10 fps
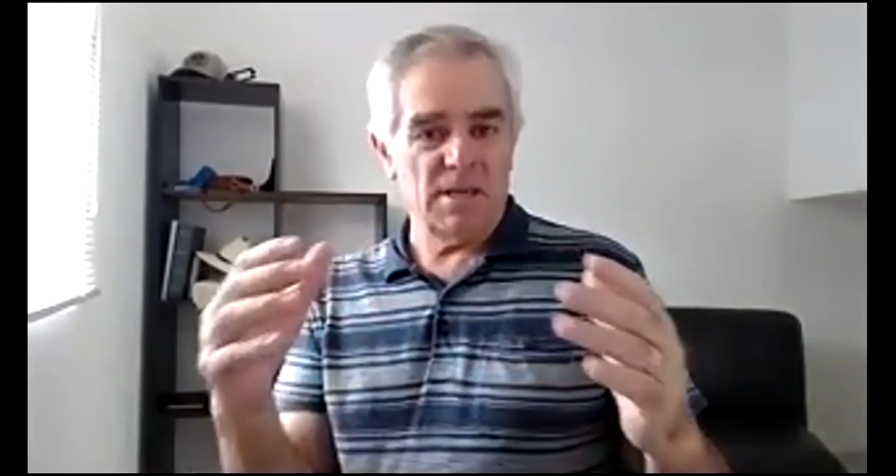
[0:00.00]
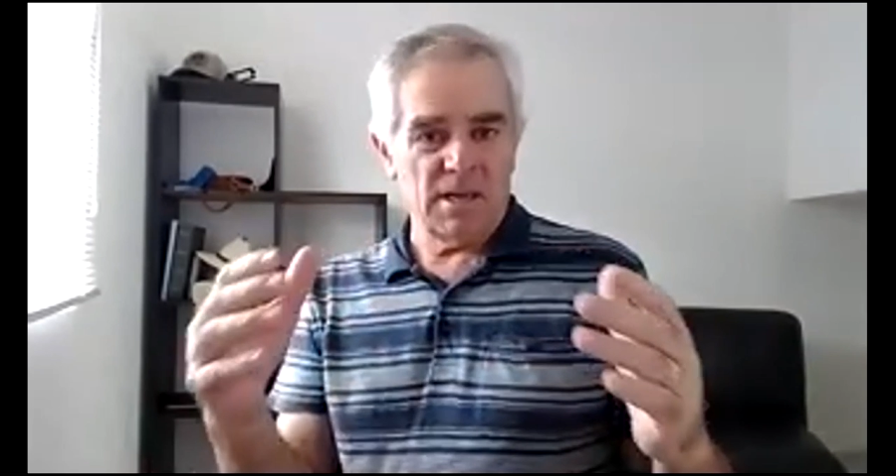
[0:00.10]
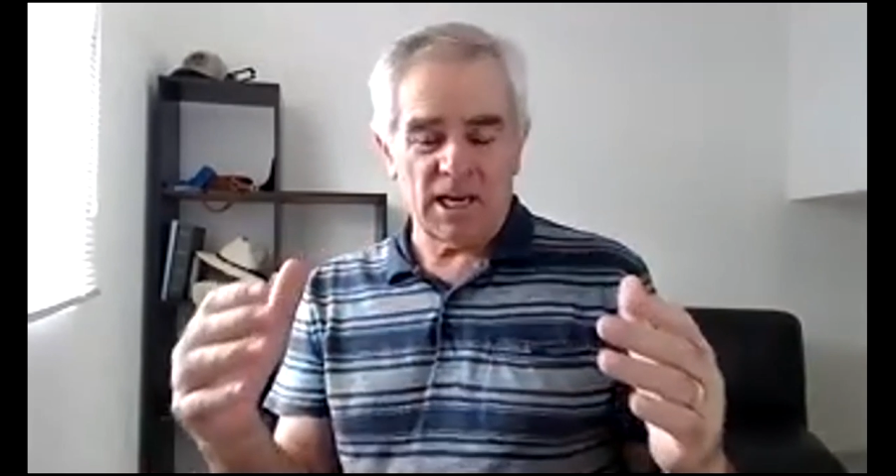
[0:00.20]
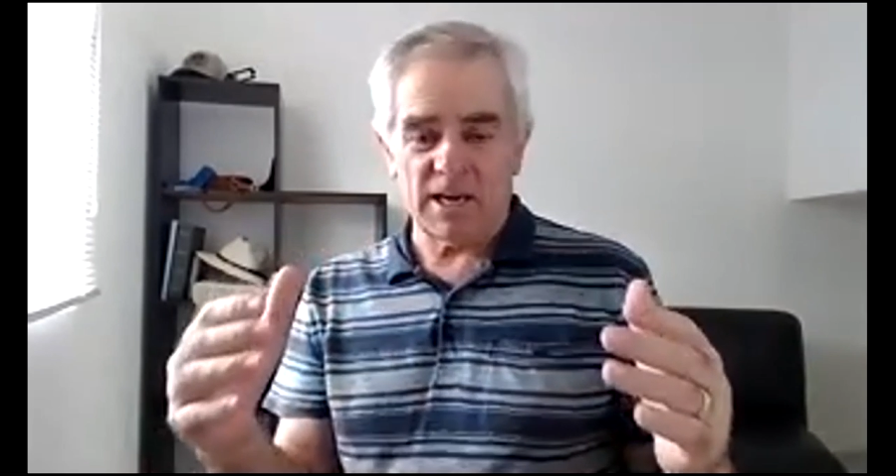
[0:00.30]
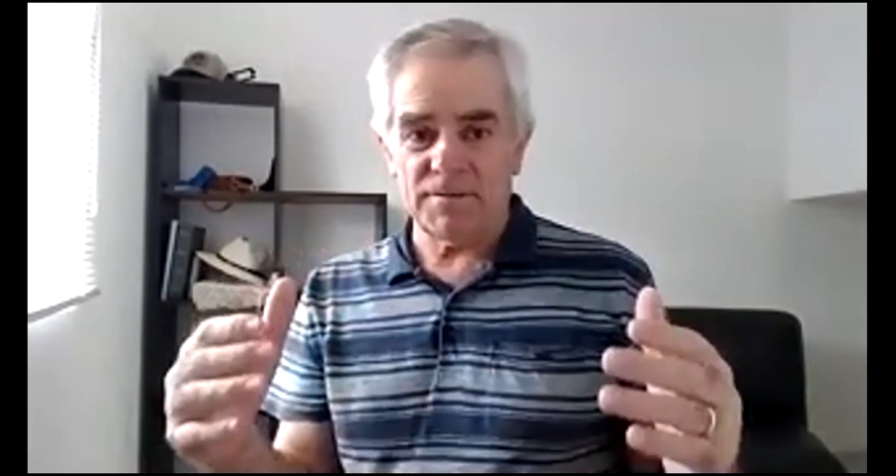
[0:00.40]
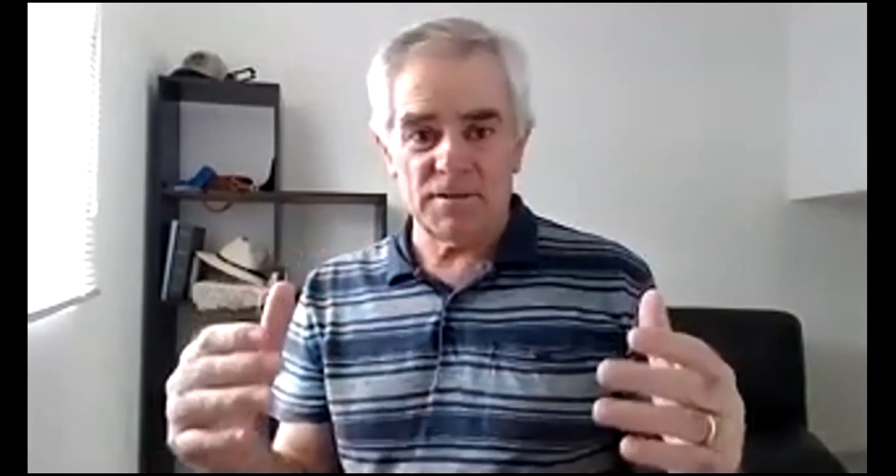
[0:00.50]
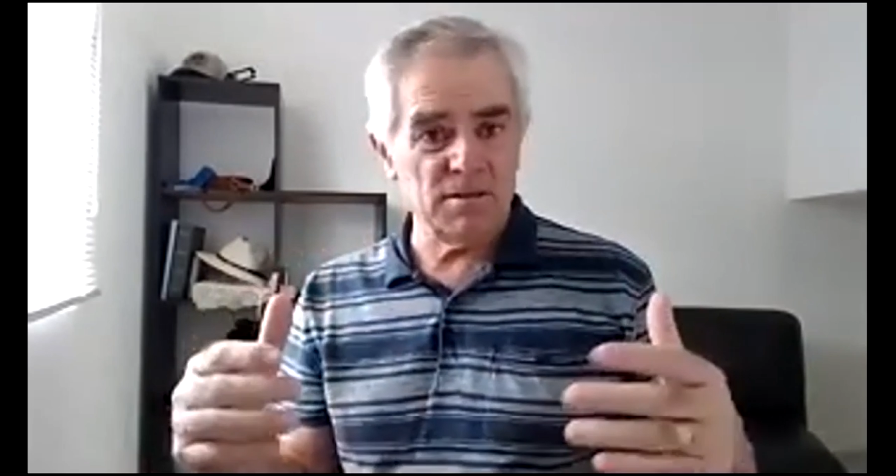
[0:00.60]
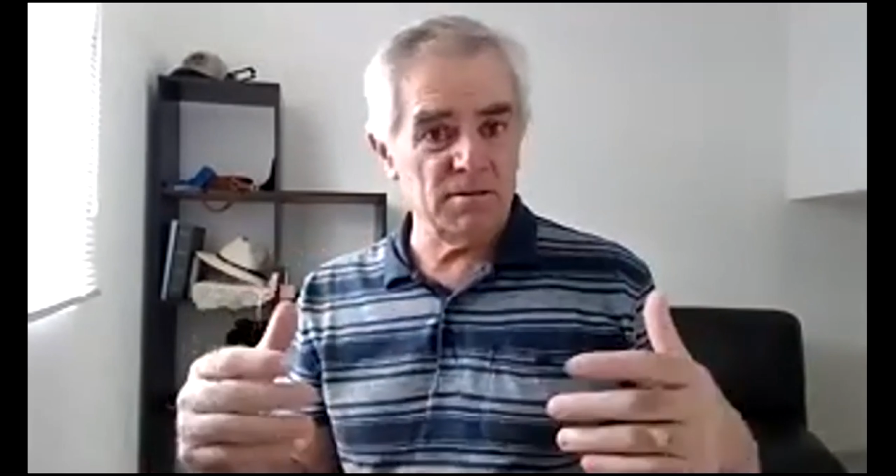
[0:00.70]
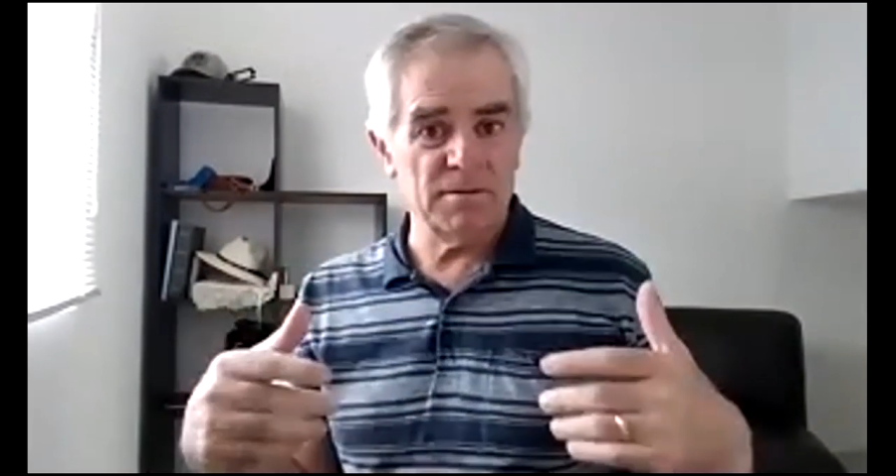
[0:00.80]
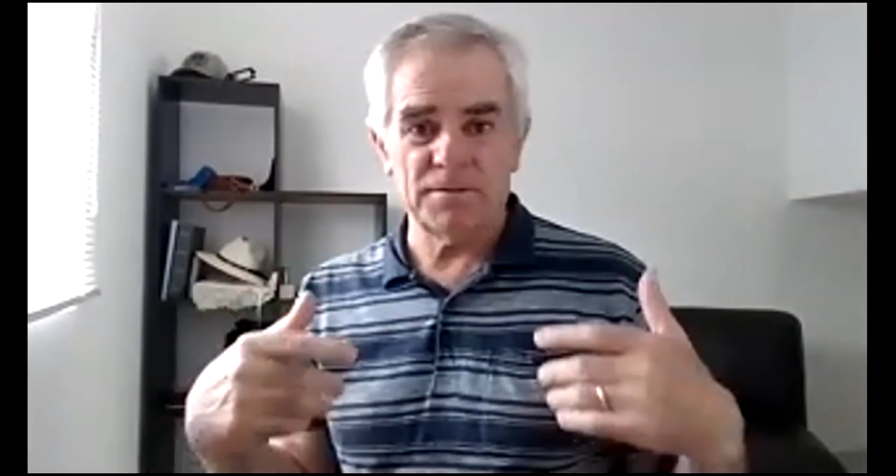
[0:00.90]
have
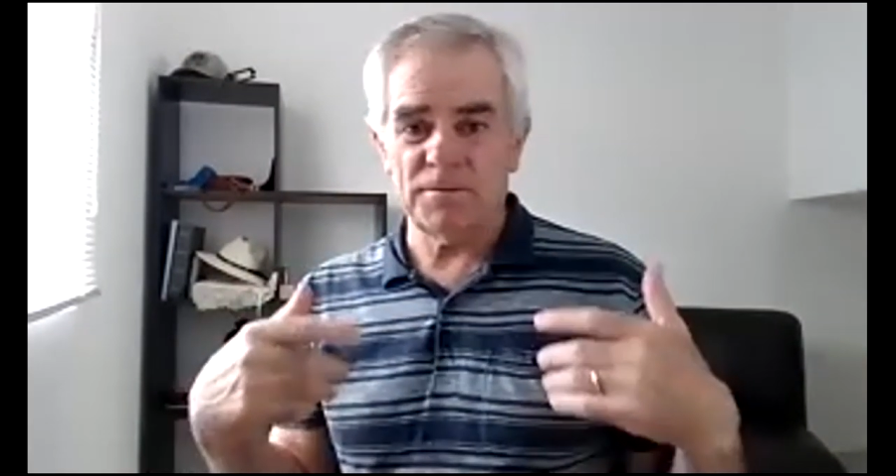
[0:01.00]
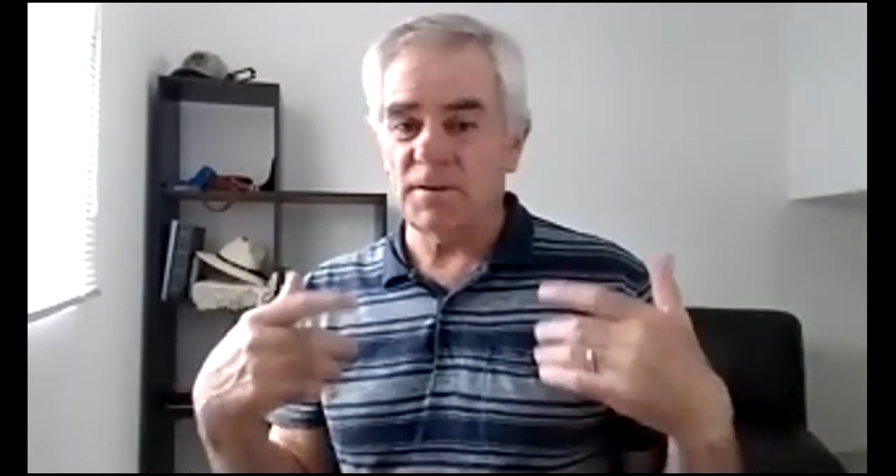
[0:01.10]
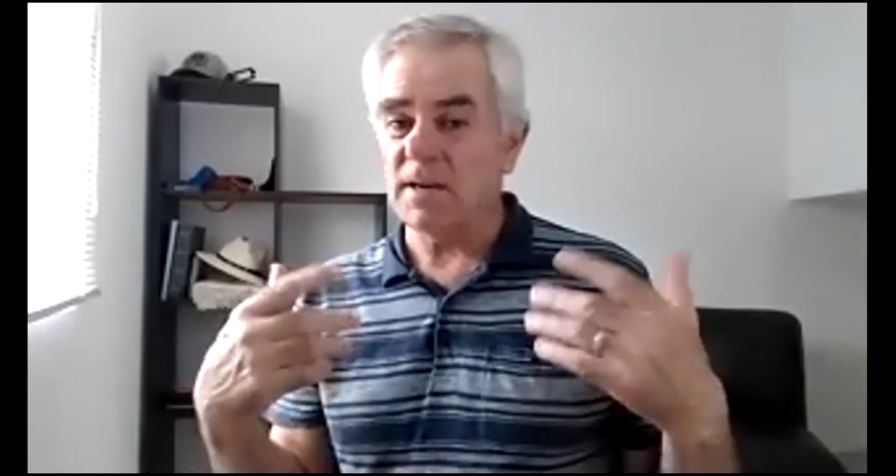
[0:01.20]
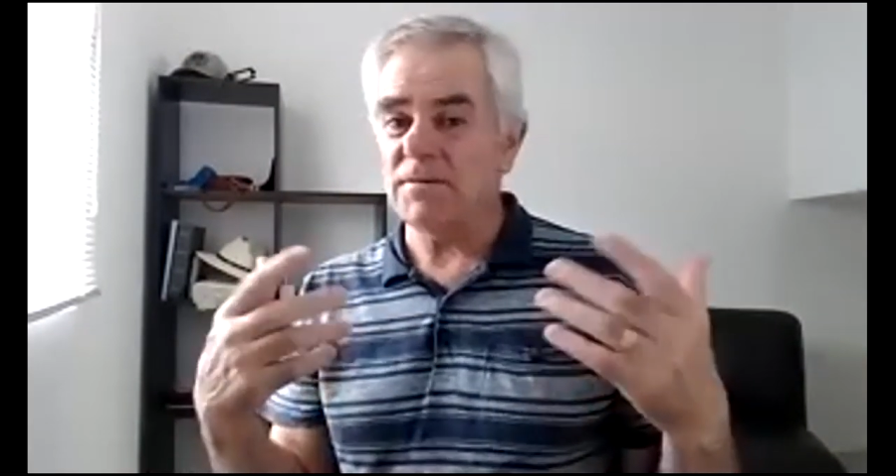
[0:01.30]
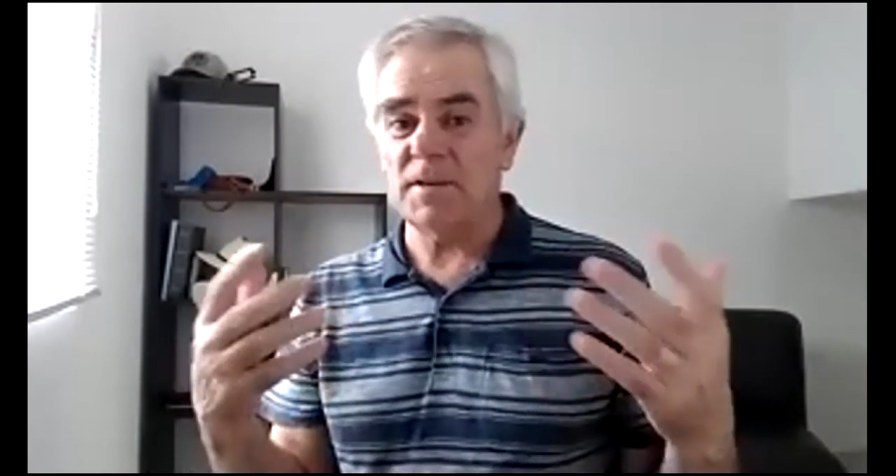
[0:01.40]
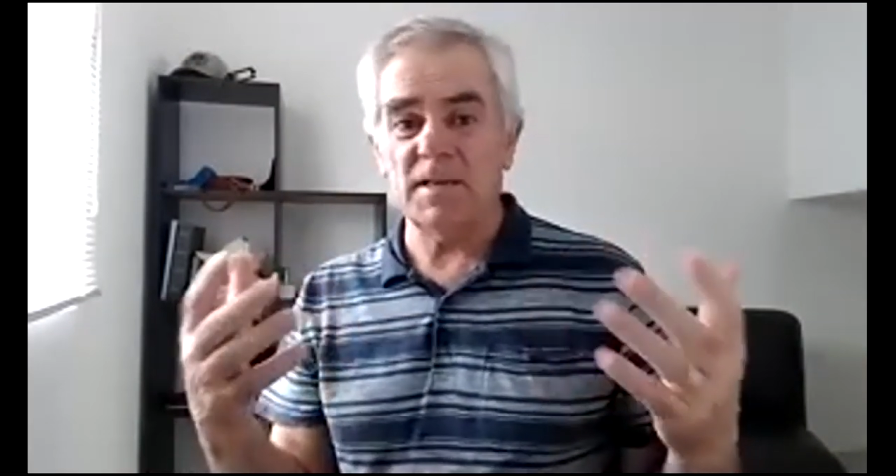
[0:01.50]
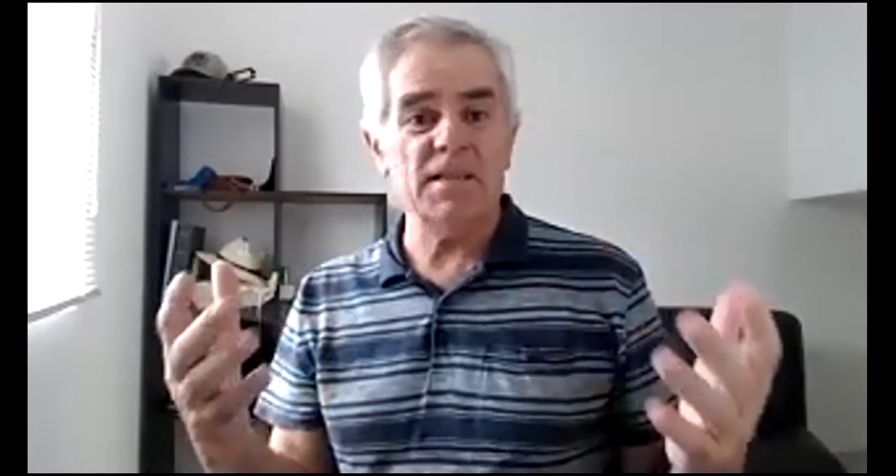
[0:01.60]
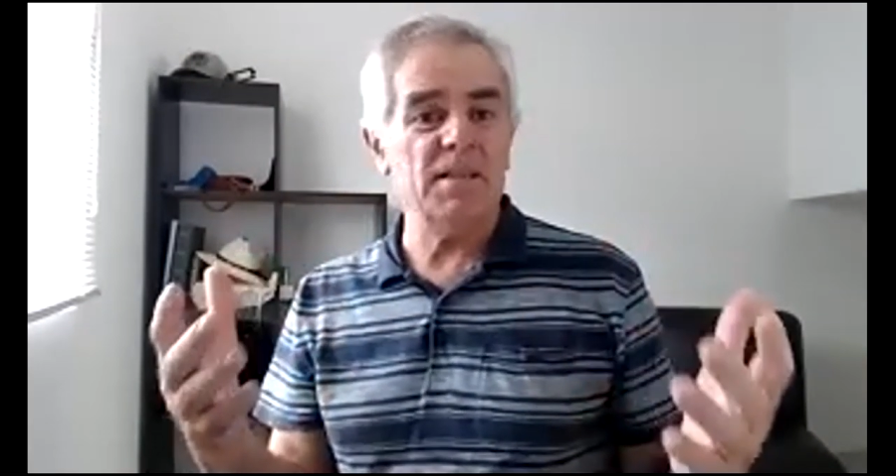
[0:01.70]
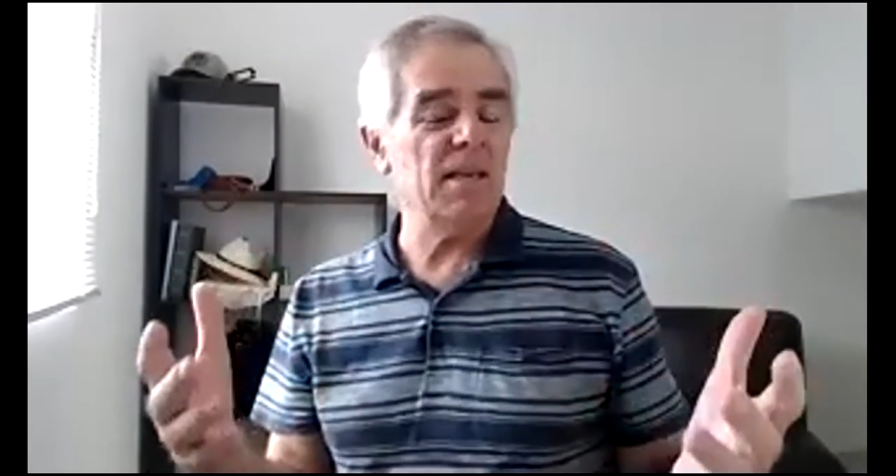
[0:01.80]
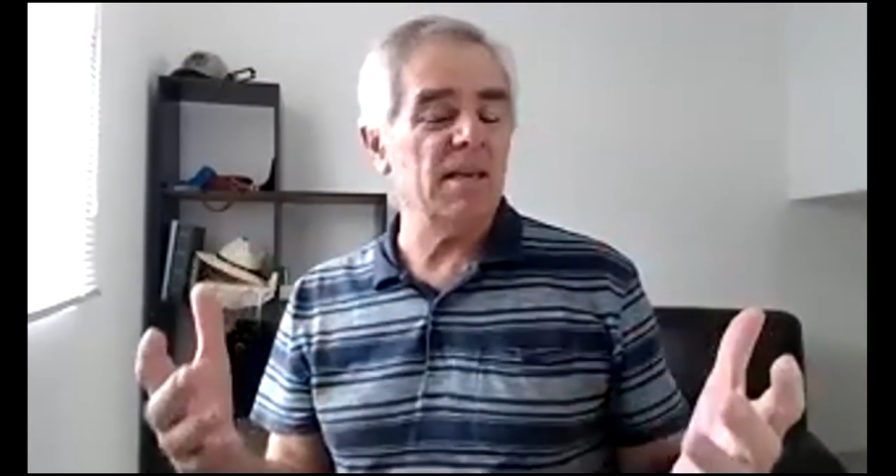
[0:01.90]
to fluff
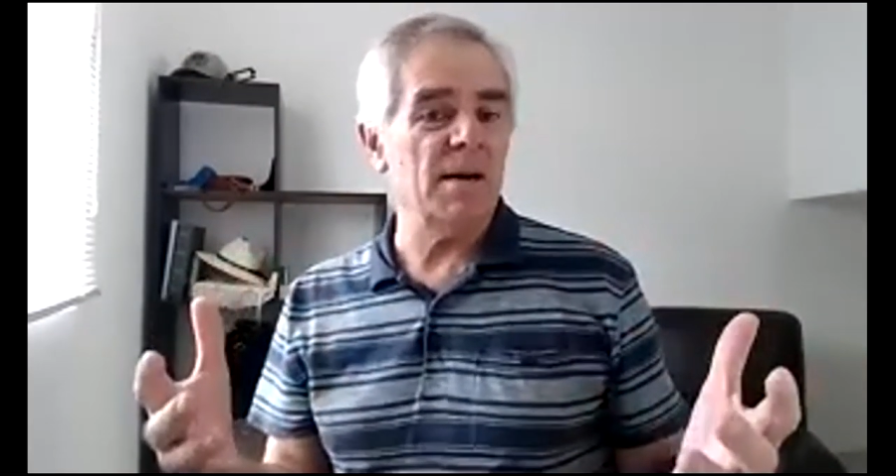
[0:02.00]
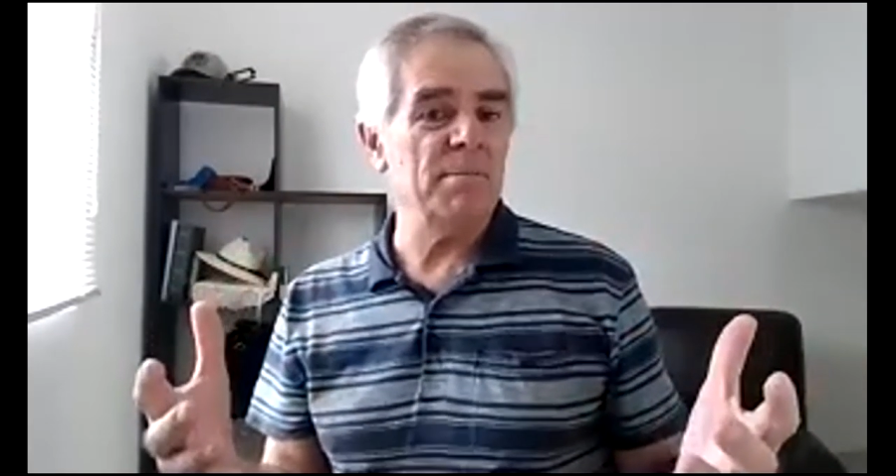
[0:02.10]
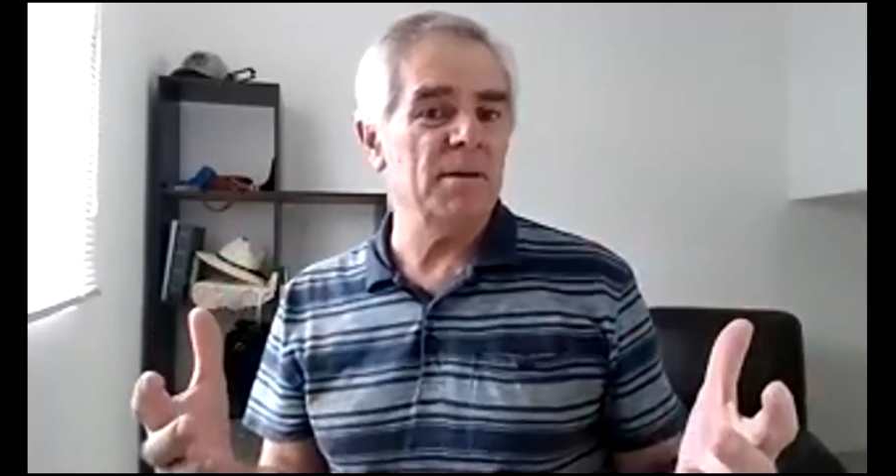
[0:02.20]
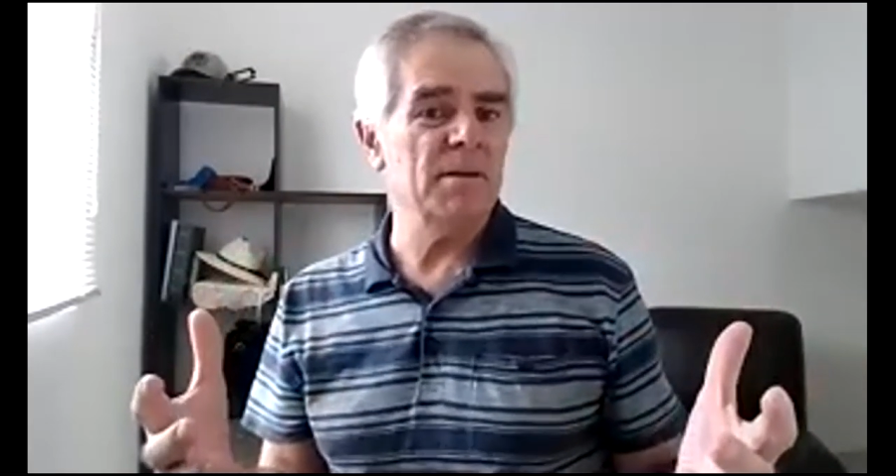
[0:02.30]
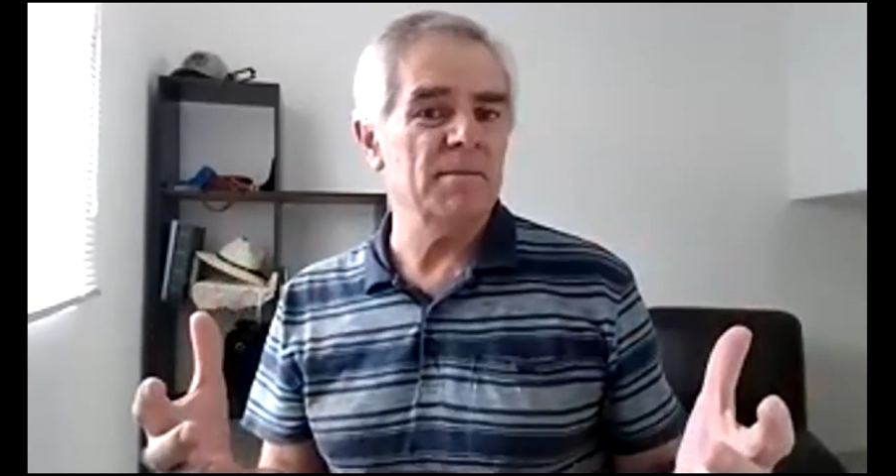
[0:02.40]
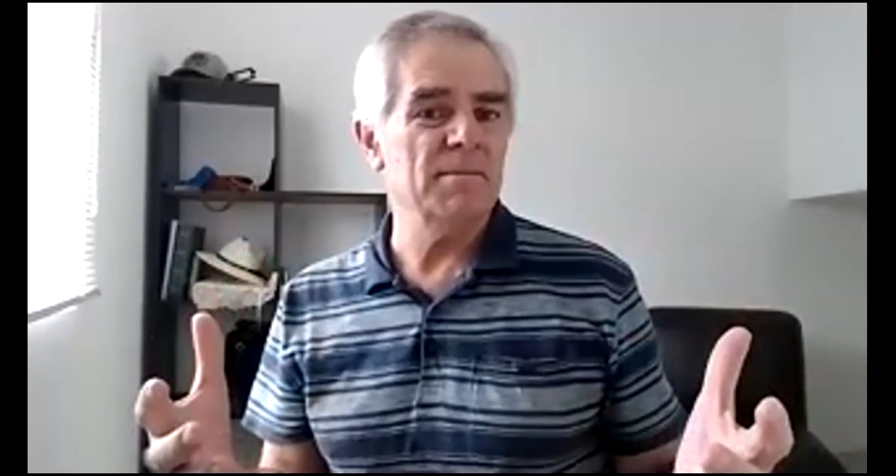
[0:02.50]
anything up?